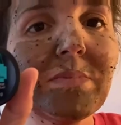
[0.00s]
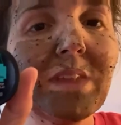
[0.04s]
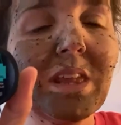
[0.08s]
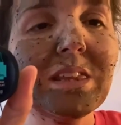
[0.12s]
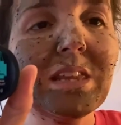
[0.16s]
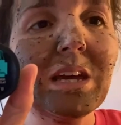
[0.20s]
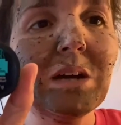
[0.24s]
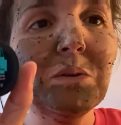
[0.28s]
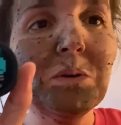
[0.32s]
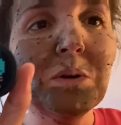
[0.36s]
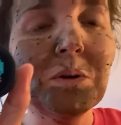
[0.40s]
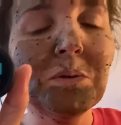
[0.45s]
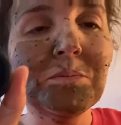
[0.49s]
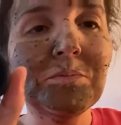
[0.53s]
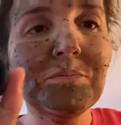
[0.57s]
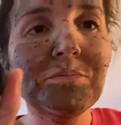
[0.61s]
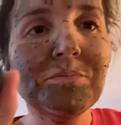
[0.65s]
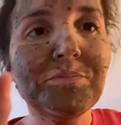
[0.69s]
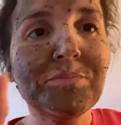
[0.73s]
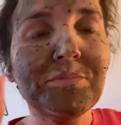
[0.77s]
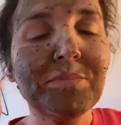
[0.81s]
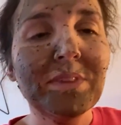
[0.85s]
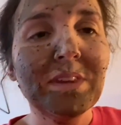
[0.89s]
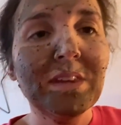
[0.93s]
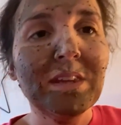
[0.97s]
That one.
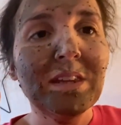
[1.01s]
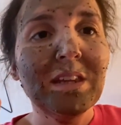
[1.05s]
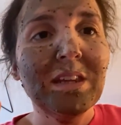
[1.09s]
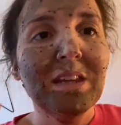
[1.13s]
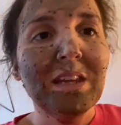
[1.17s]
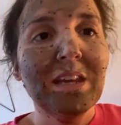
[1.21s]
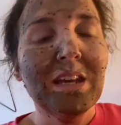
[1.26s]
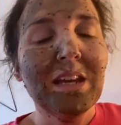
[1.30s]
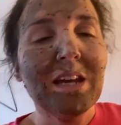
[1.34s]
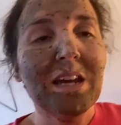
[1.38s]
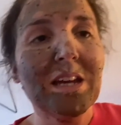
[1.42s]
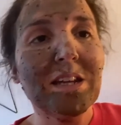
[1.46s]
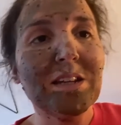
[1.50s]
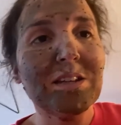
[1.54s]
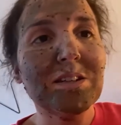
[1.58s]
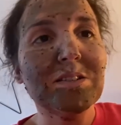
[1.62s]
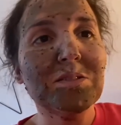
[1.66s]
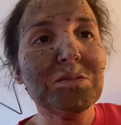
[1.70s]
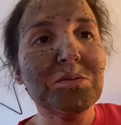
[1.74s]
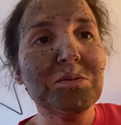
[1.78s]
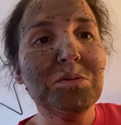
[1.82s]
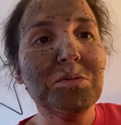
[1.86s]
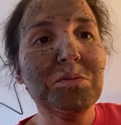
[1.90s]
And